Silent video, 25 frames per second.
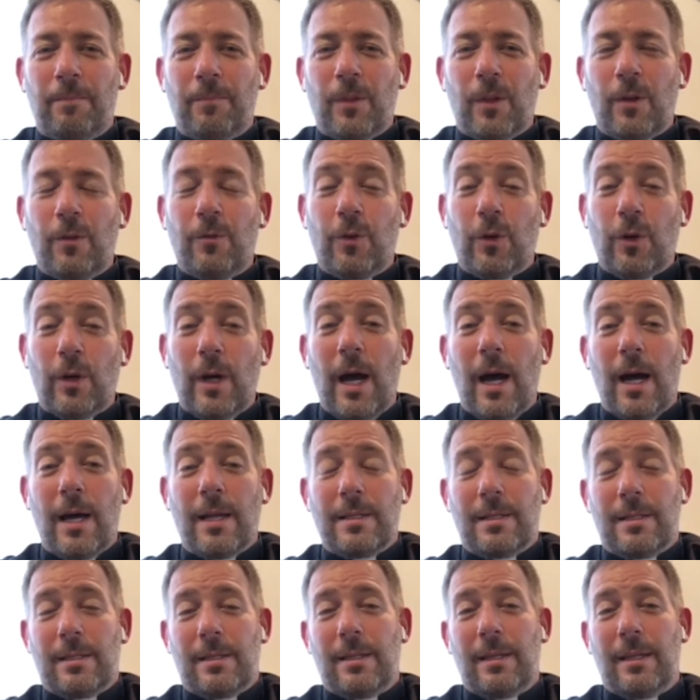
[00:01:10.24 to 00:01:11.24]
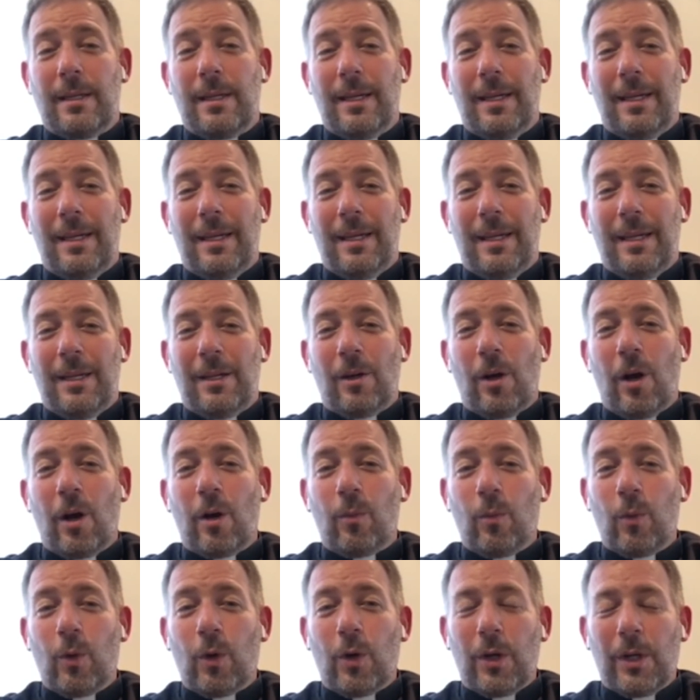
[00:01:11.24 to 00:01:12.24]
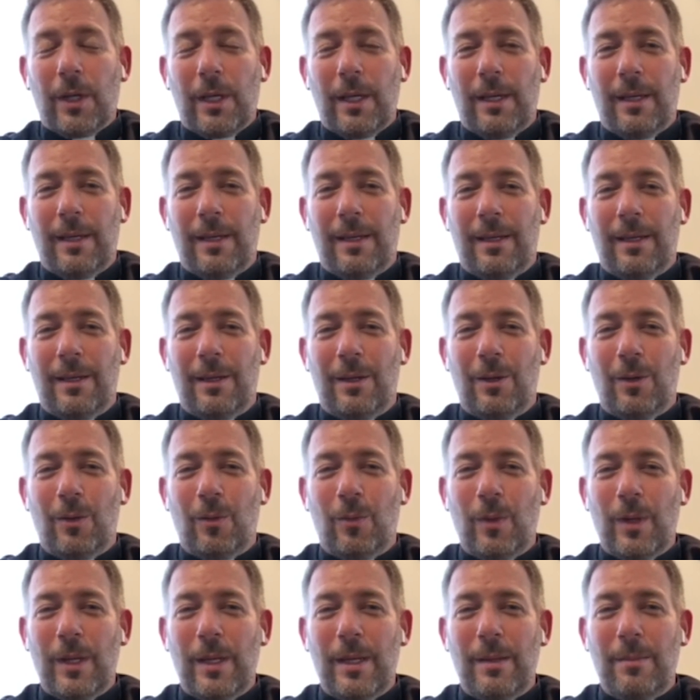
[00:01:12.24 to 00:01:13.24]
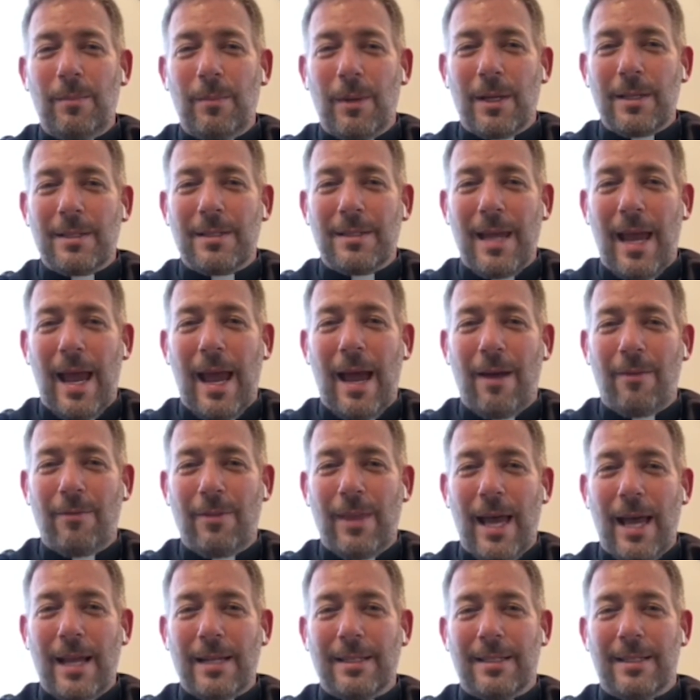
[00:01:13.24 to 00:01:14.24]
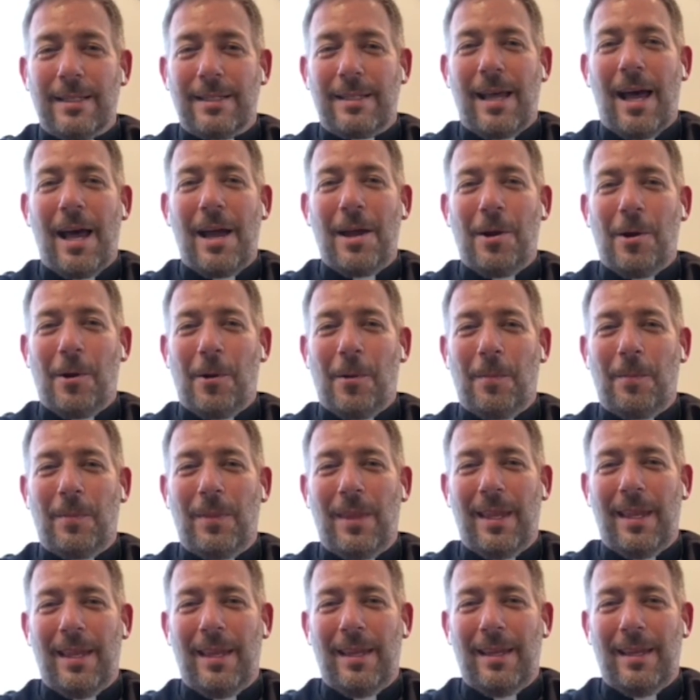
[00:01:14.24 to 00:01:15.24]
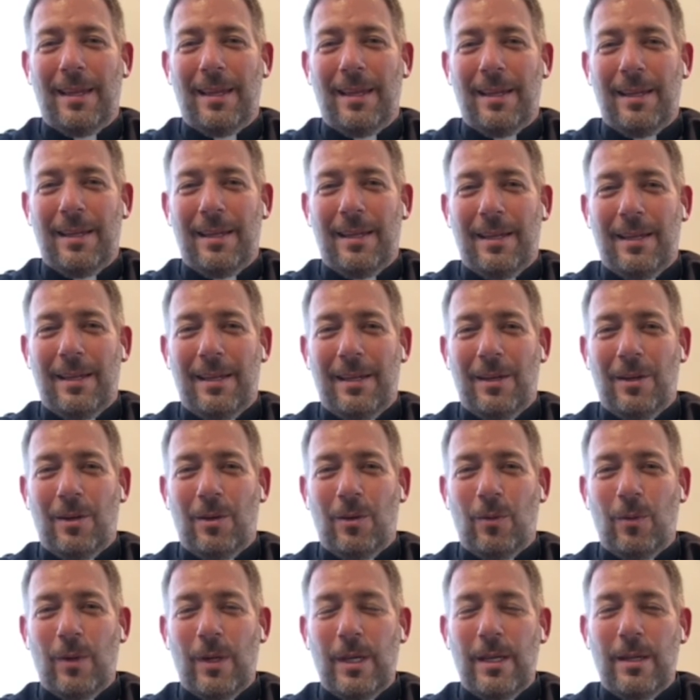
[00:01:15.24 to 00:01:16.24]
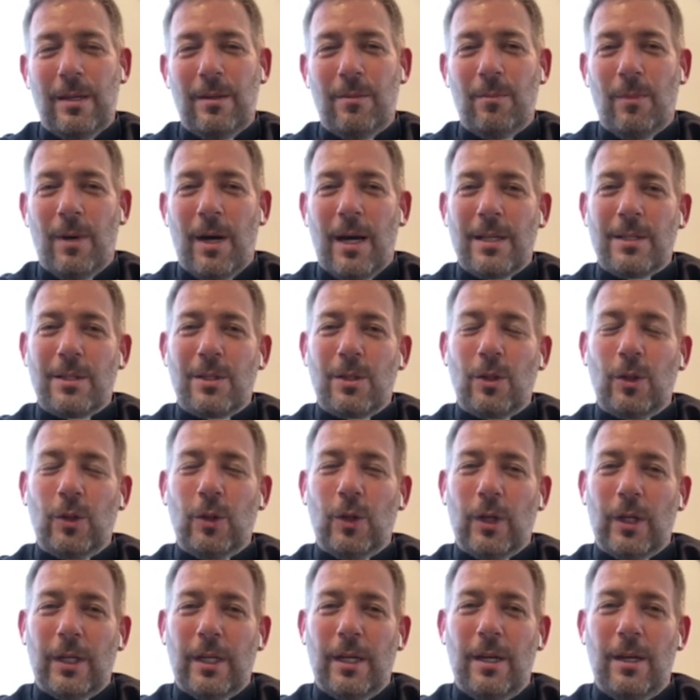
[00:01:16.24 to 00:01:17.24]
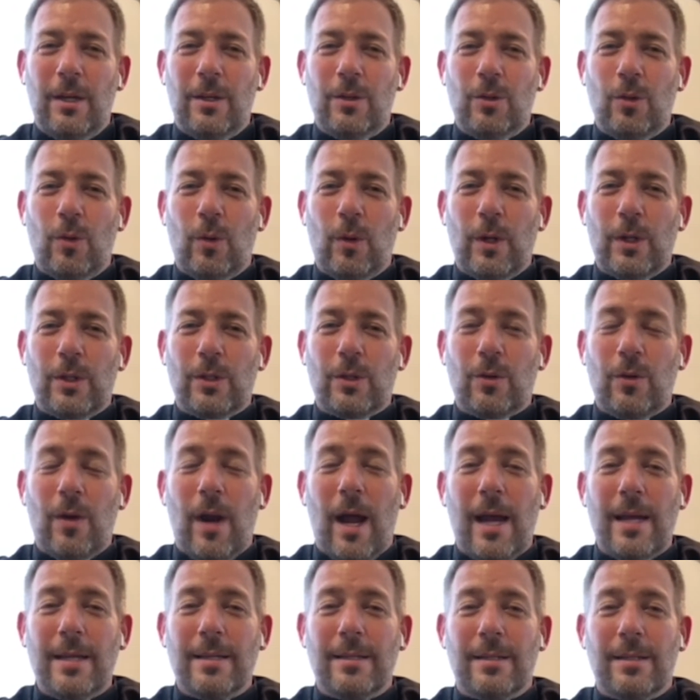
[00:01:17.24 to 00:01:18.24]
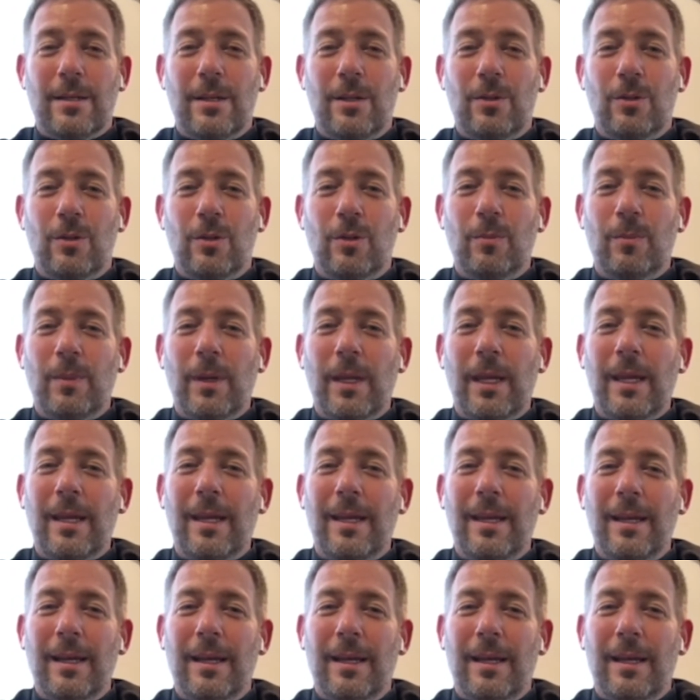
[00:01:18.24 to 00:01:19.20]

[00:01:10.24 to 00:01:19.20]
For us, in our work, we must have that desire. We must look towards Christ to be